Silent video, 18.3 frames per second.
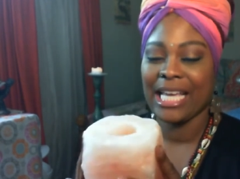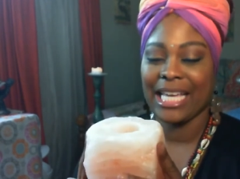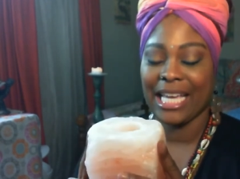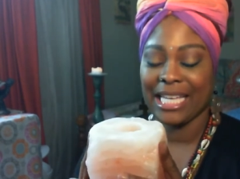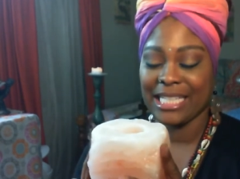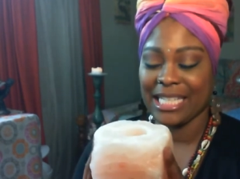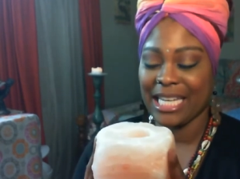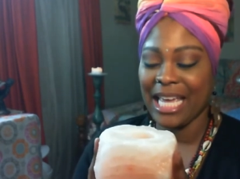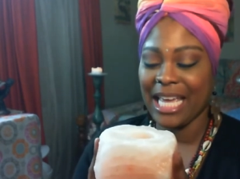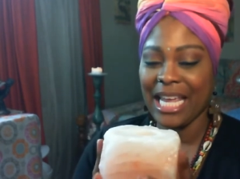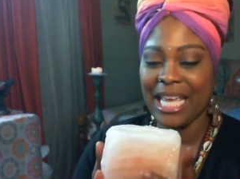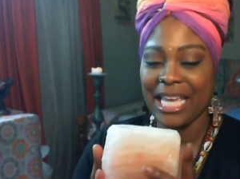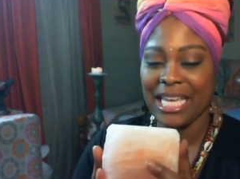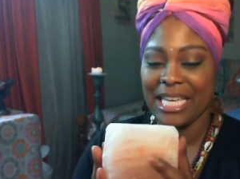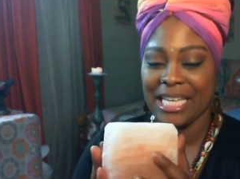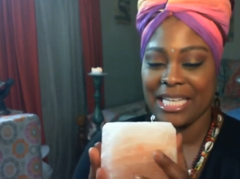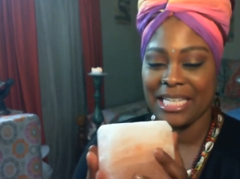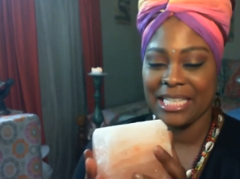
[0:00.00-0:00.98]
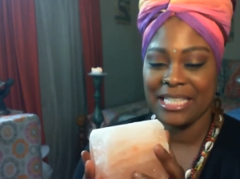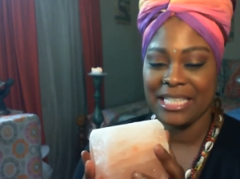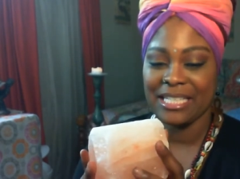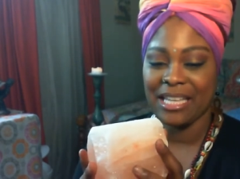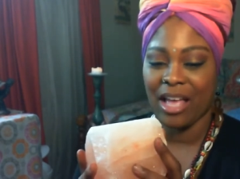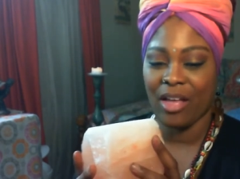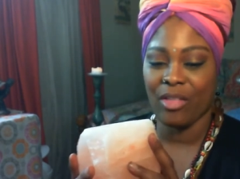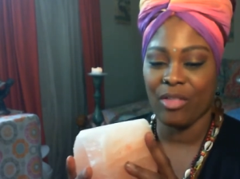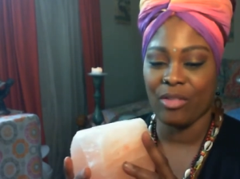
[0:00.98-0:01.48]
yes, it
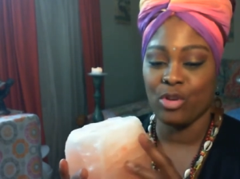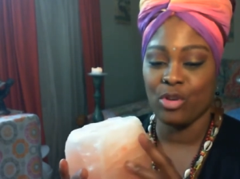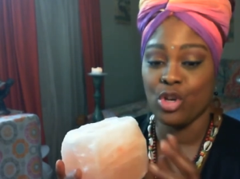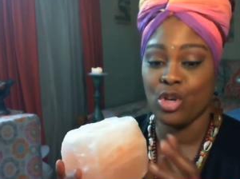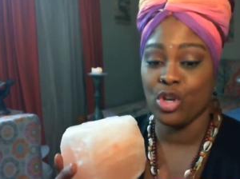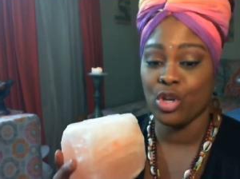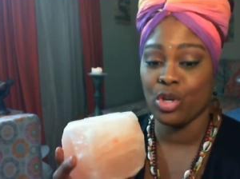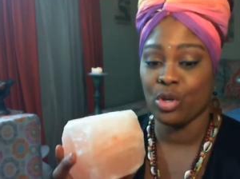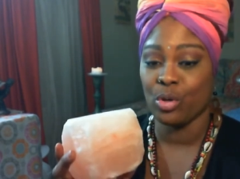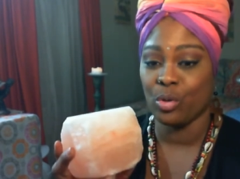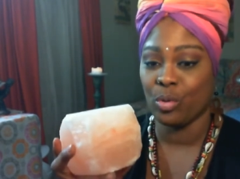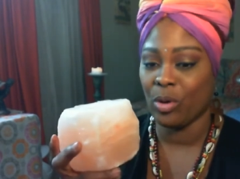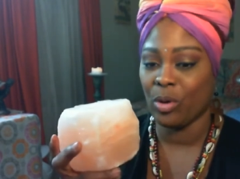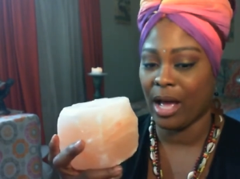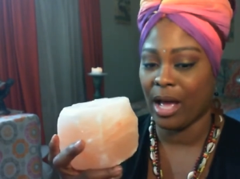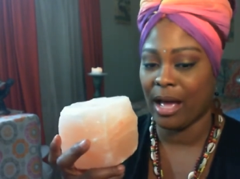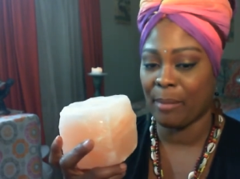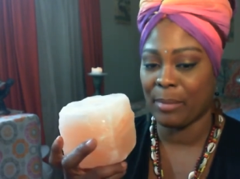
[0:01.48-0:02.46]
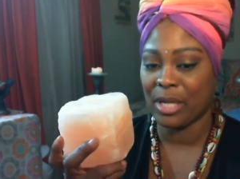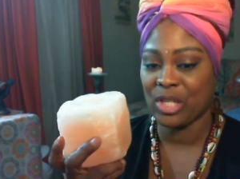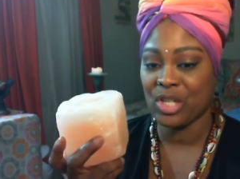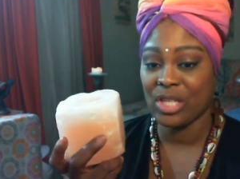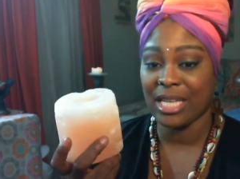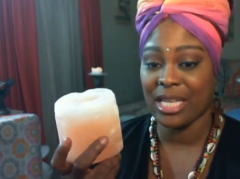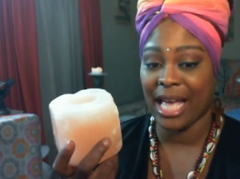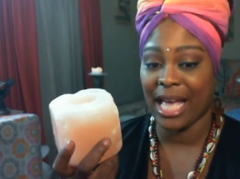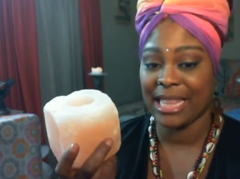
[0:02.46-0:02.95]
is new. Um, I
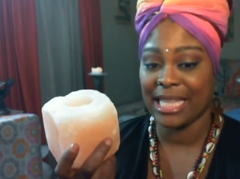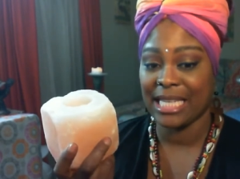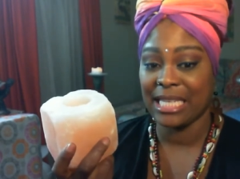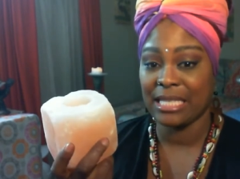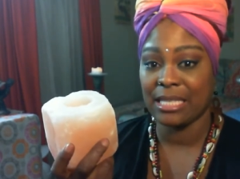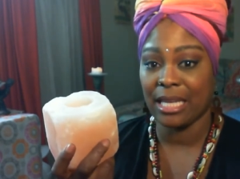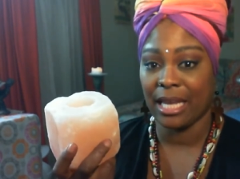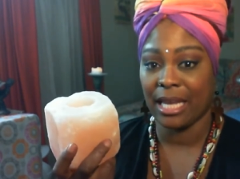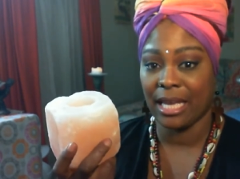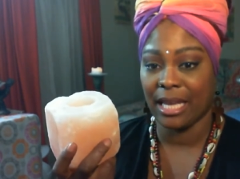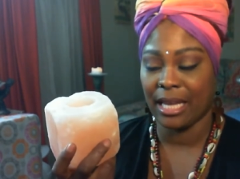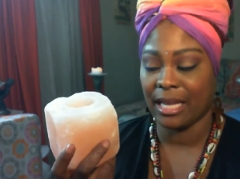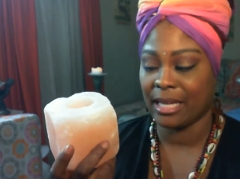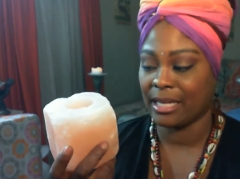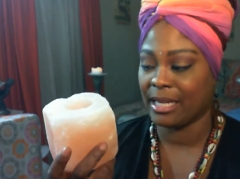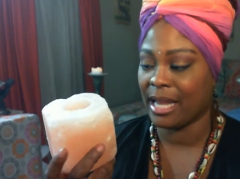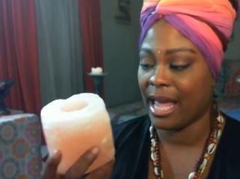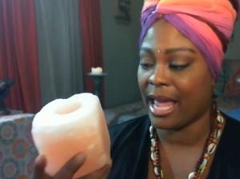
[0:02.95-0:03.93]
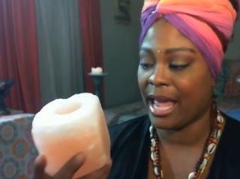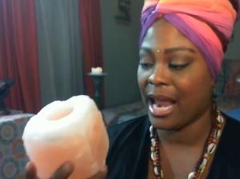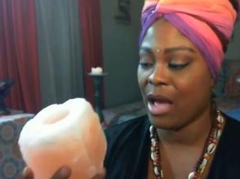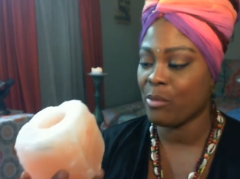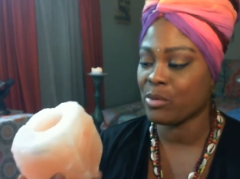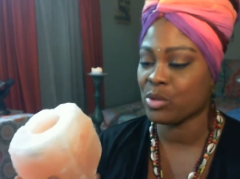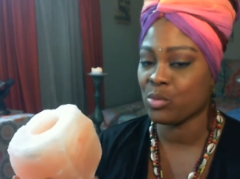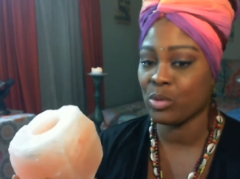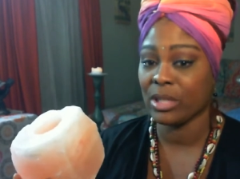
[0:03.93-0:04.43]
just got these in and
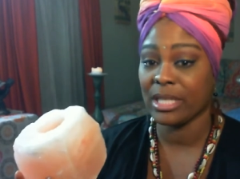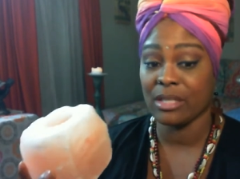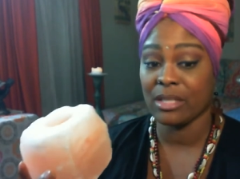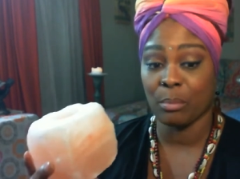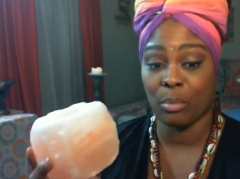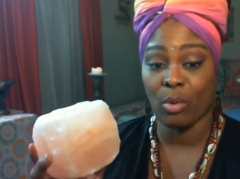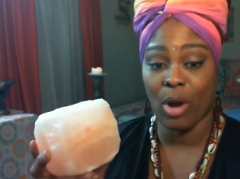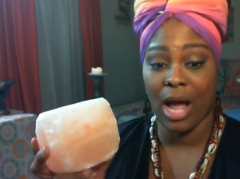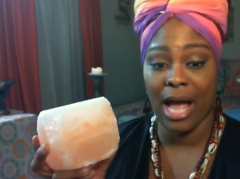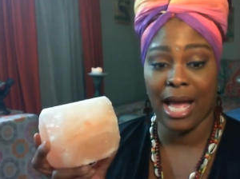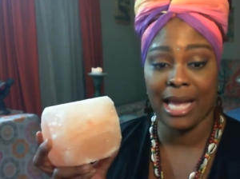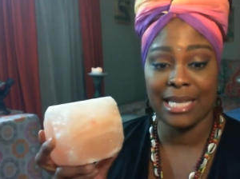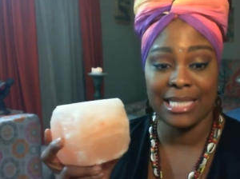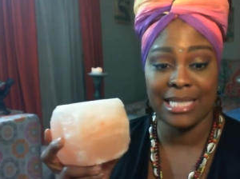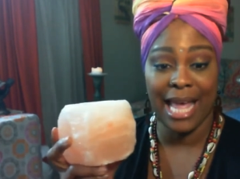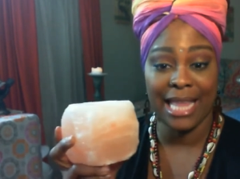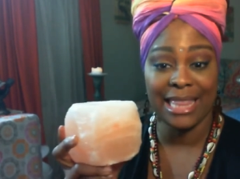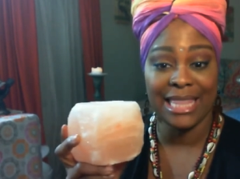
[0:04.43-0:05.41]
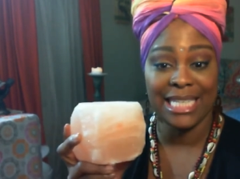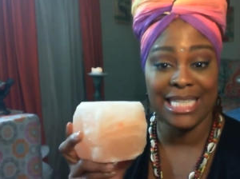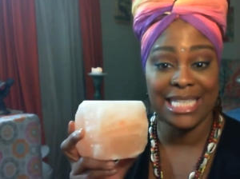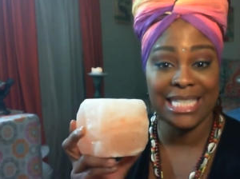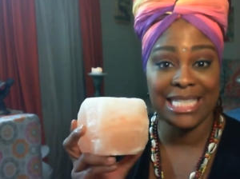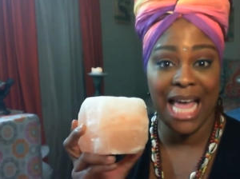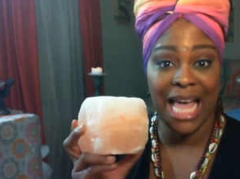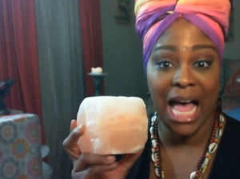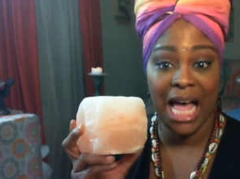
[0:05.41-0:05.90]
I was really surprised at the
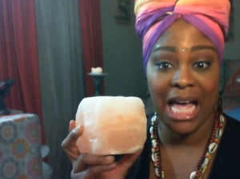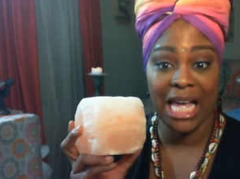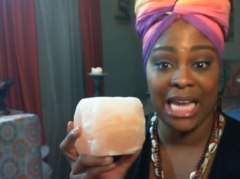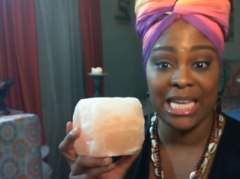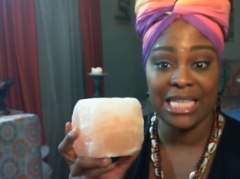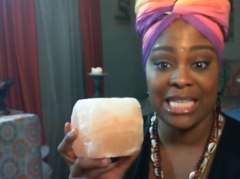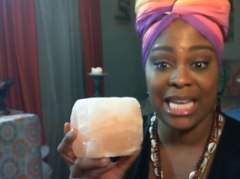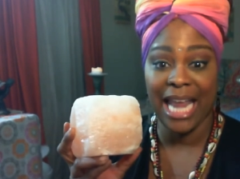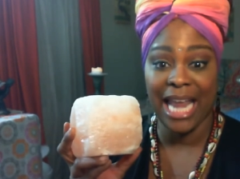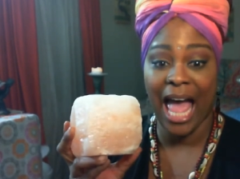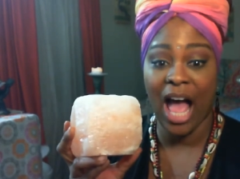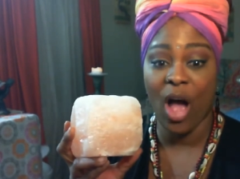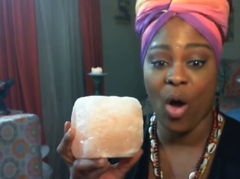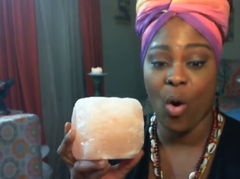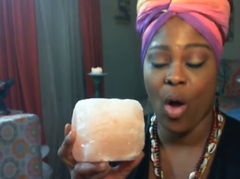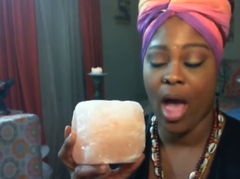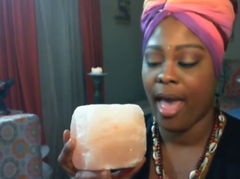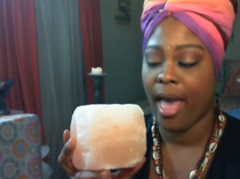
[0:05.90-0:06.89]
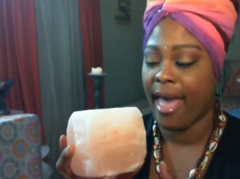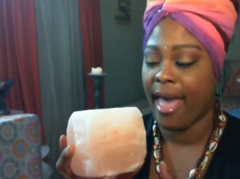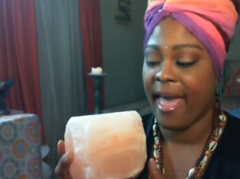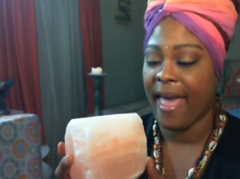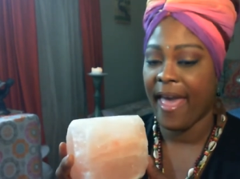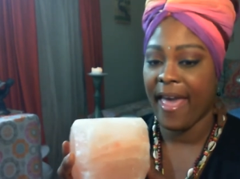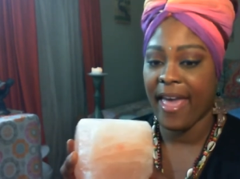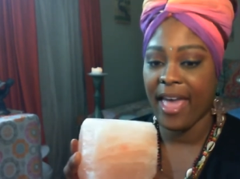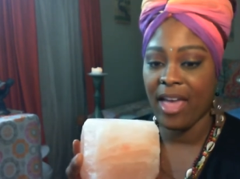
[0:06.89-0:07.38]
size and how
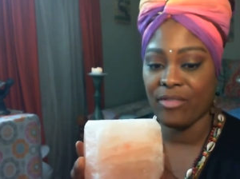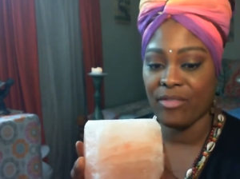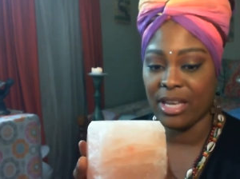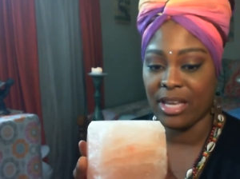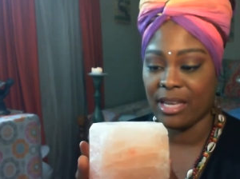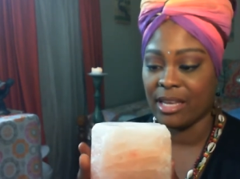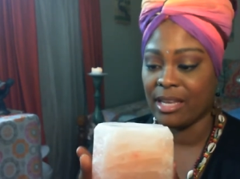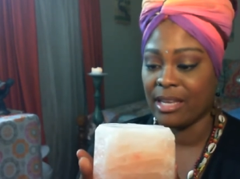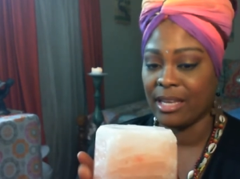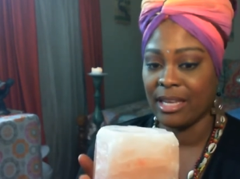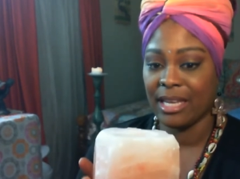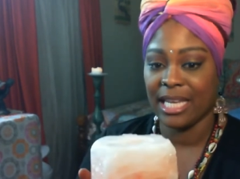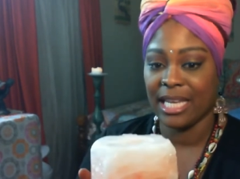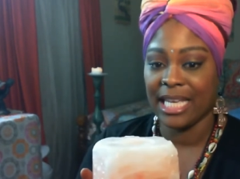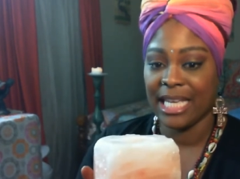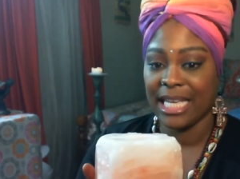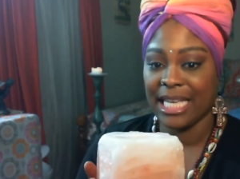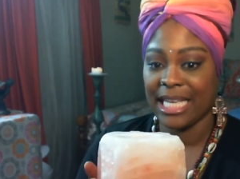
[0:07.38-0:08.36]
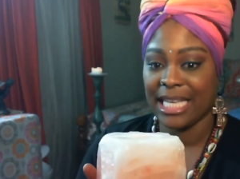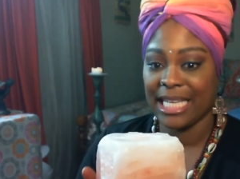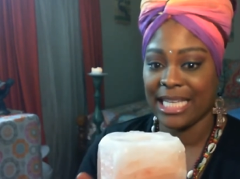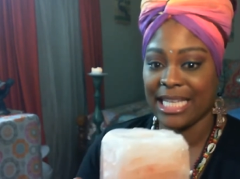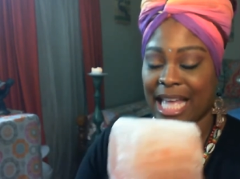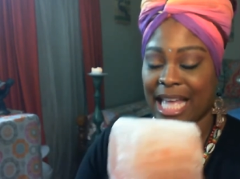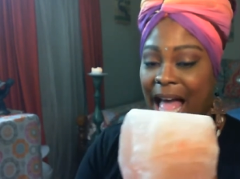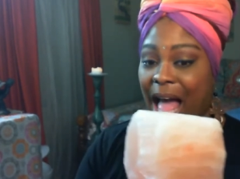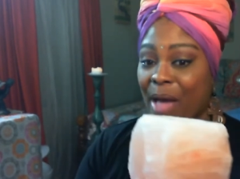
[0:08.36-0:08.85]
heavy
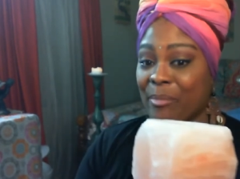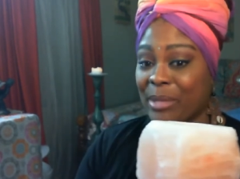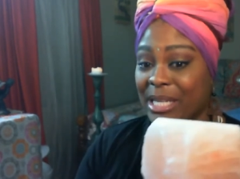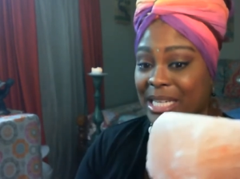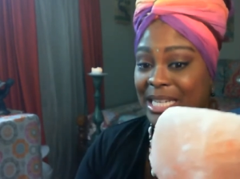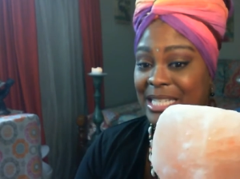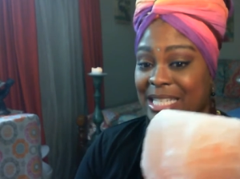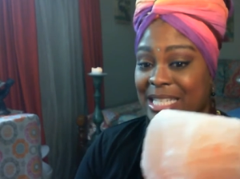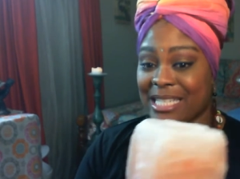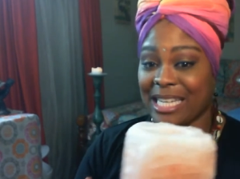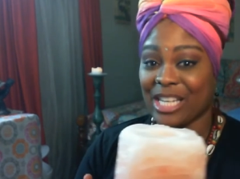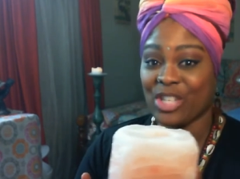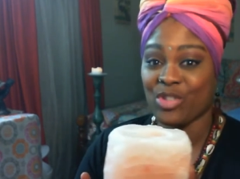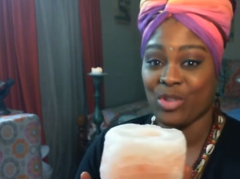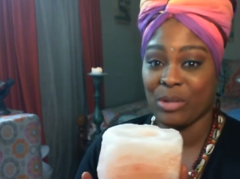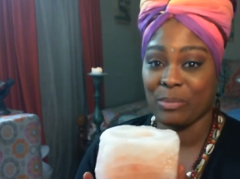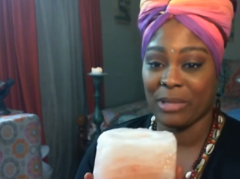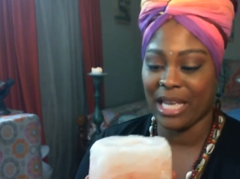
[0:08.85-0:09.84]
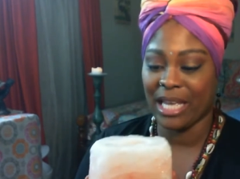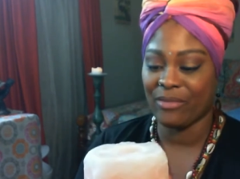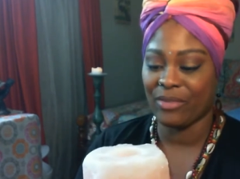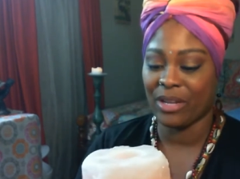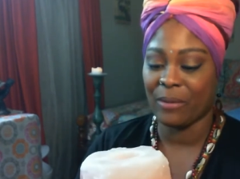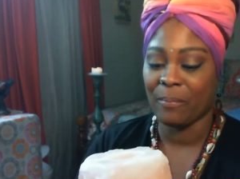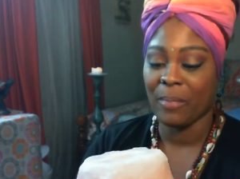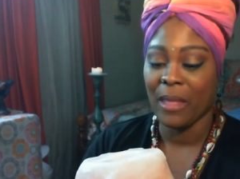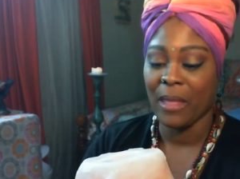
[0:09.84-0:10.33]
I mean, this is extremely heavy.